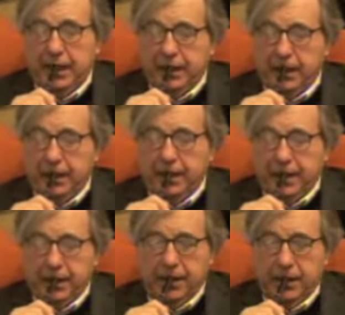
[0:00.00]

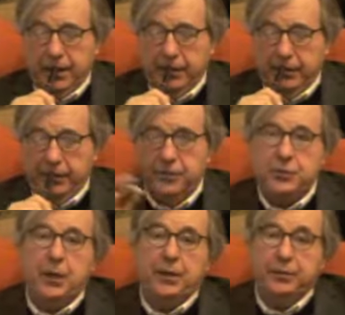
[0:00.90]
he was
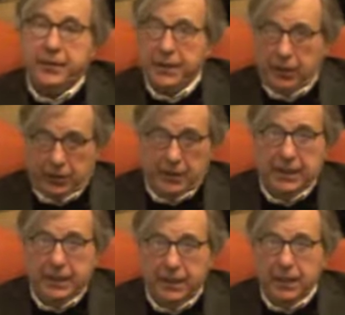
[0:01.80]
one of the
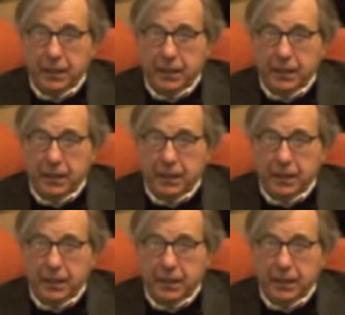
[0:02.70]
early